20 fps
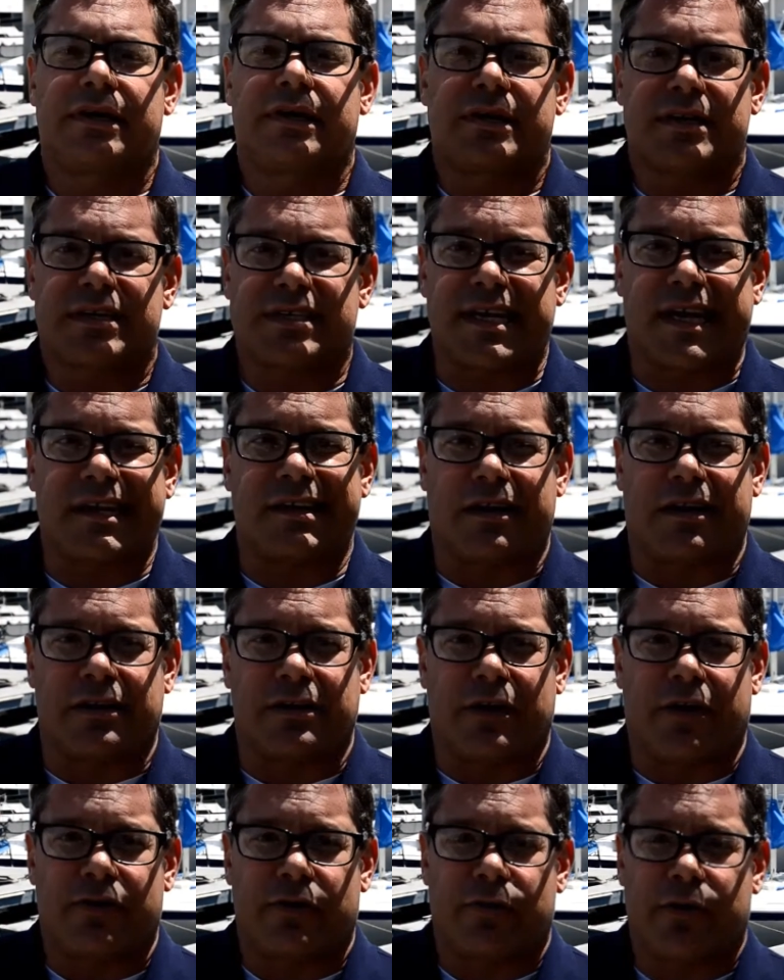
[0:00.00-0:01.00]
Said
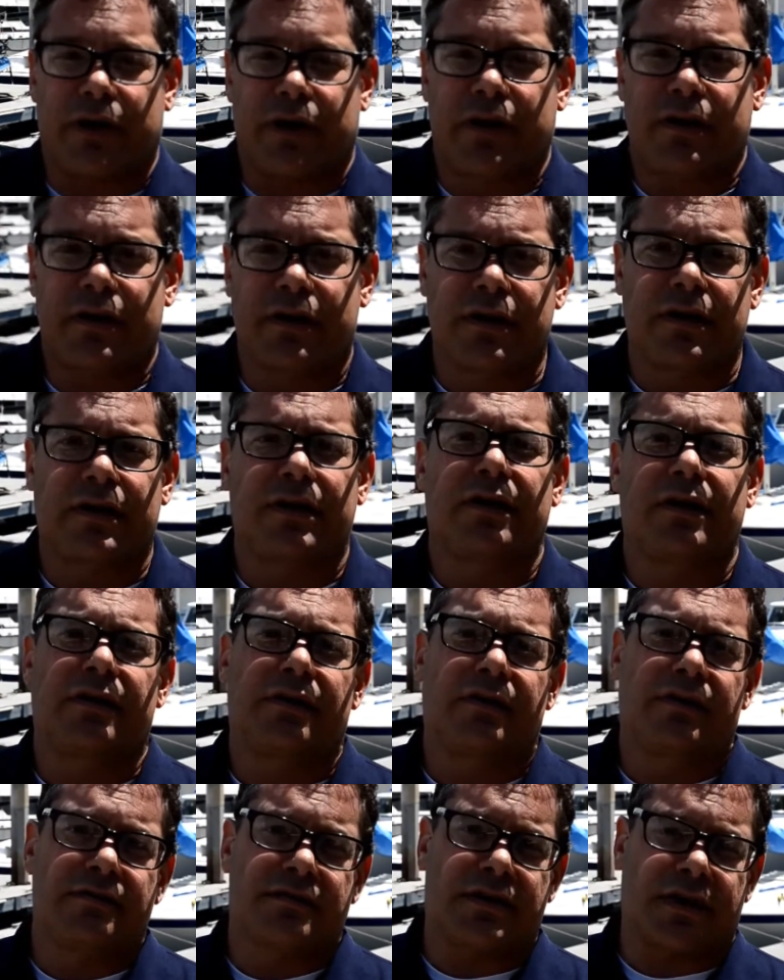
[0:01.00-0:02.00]
another way,
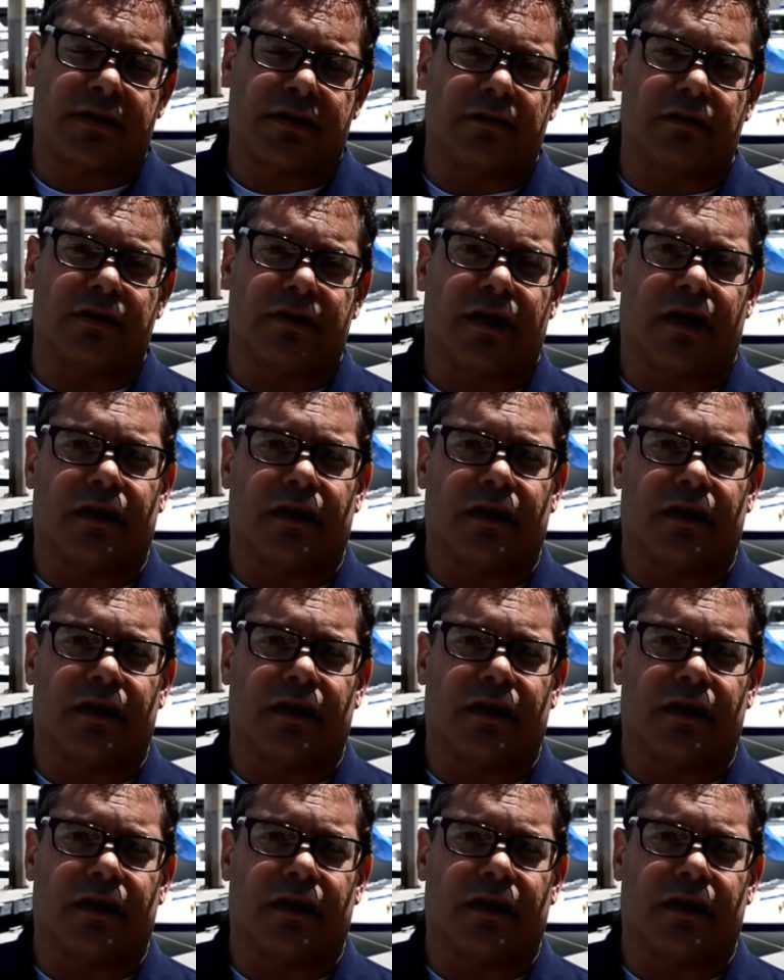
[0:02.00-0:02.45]
take a look